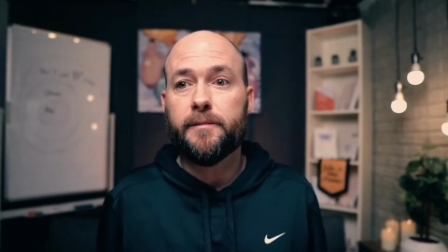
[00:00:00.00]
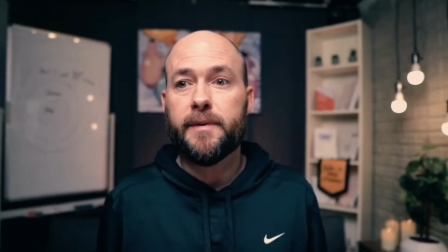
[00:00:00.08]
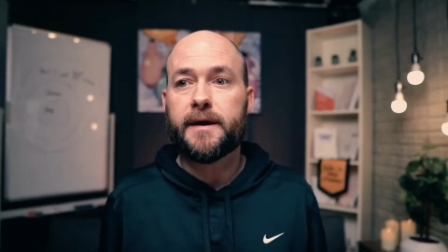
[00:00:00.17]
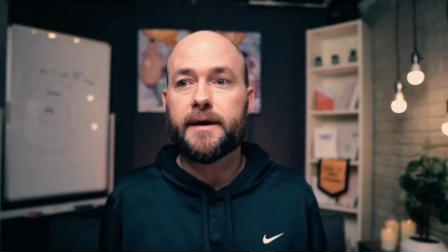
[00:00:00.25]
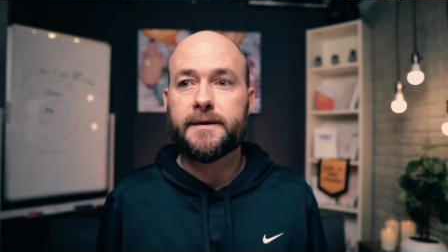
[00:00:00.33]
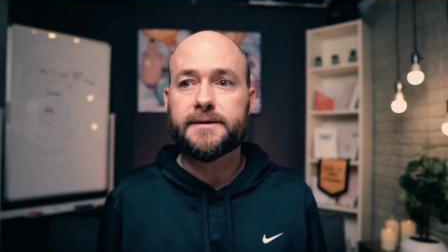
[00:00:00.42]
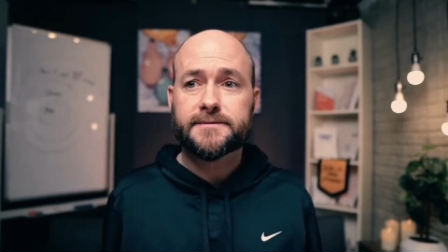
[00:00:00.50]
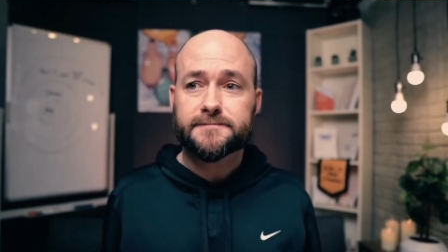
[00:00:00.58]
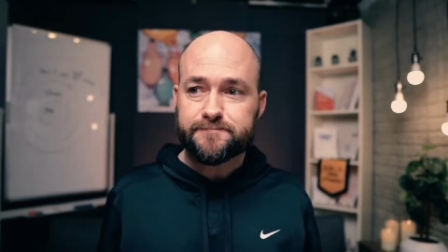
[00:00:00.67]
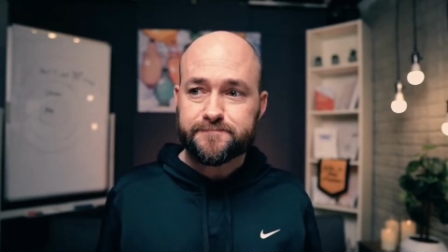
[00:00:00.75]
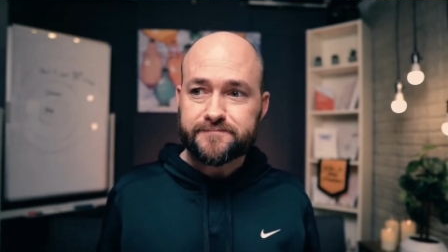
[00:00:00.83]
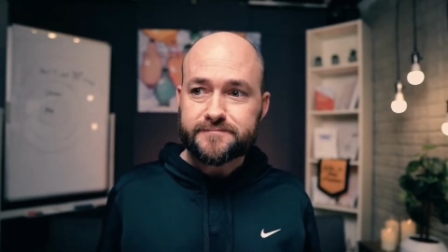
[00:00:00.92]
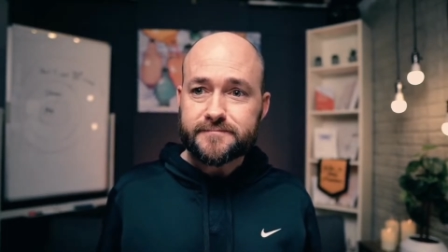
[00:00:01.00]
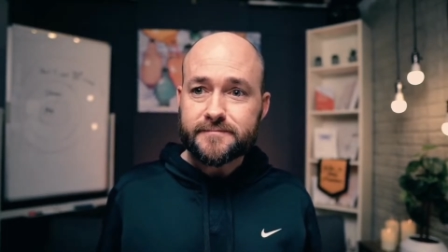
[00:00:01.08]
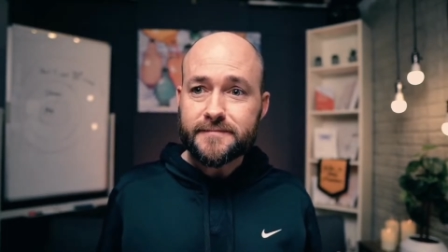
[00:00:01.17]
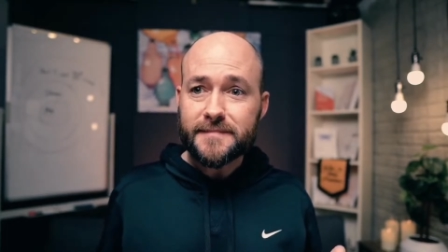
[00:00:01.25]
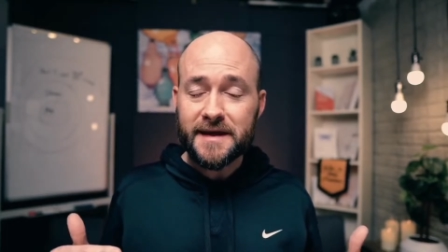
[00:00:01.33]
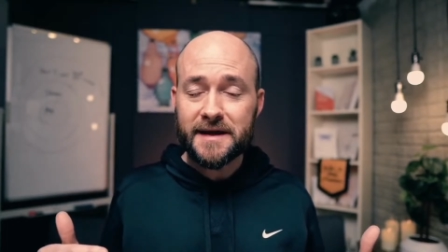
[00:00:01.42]
because.
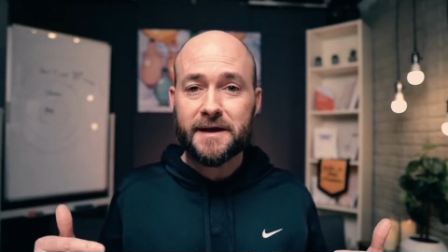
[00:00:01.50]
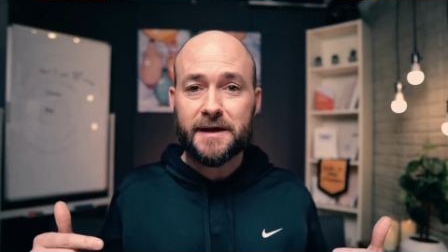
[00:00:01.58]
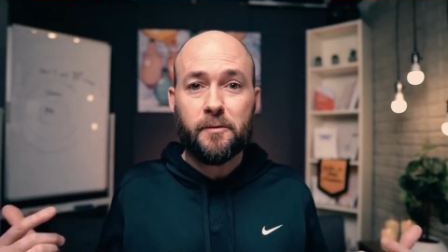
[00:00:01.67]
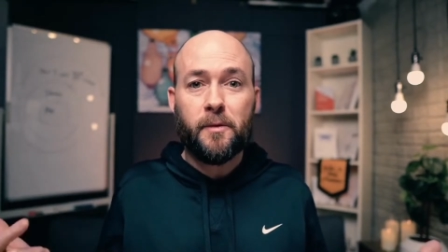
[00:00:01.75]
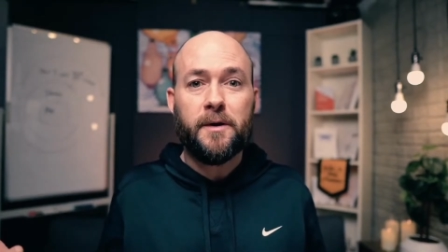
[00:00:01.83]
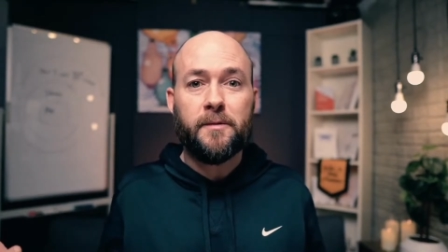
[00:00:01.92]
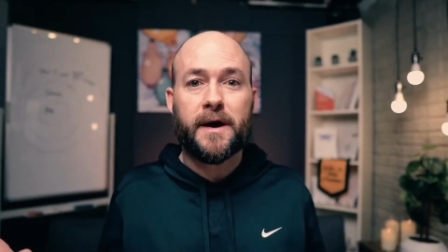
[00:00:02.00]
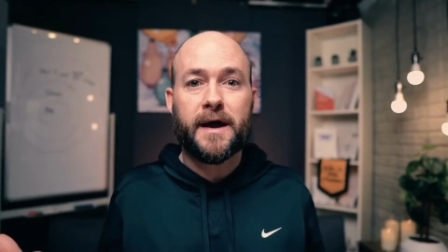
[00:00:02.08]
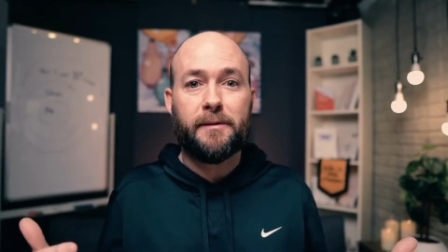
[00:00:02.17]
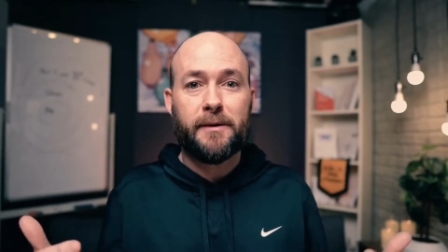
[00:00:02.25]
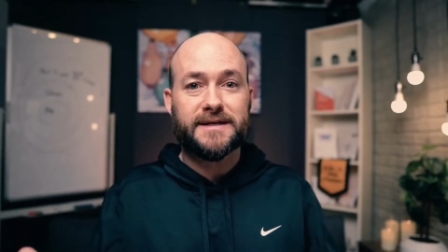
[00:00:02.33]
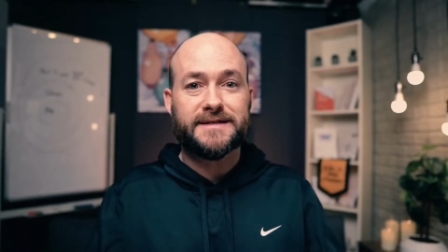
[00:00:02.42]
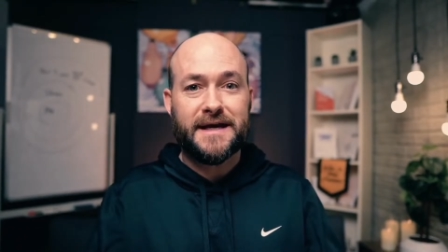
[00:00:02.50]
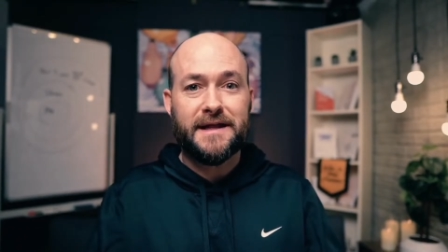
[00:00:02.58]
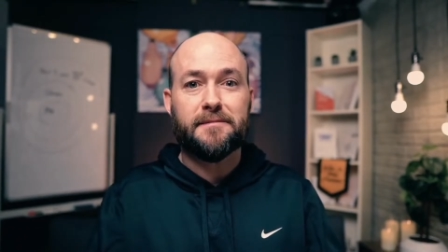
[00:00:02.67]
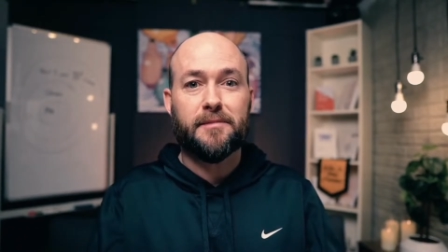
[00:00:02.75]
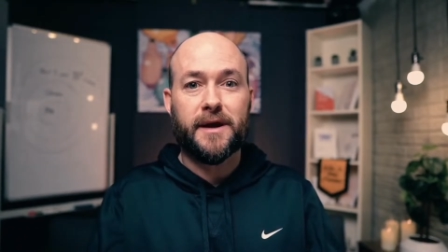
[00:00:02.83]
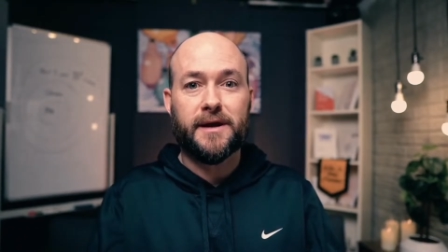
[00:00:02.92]
In, in one way, I want to
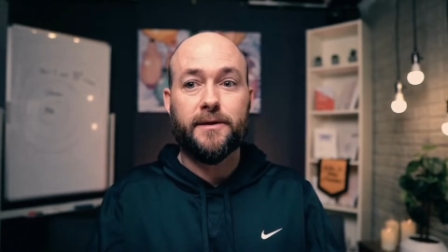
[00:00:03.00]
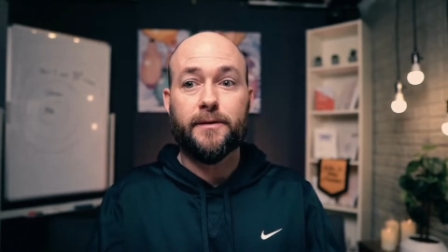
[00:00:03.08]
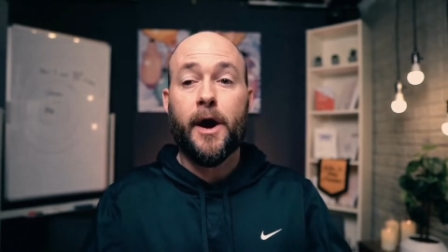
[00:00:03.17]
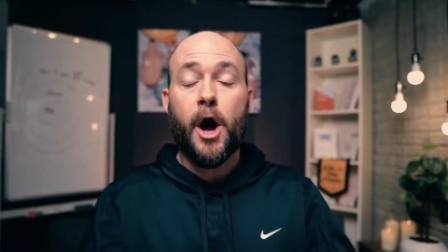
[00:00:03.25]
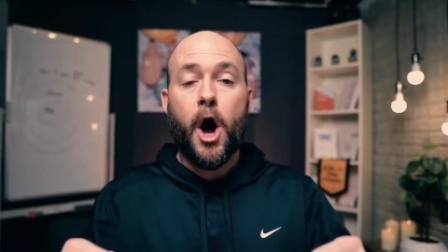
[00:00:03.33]
celebrate you.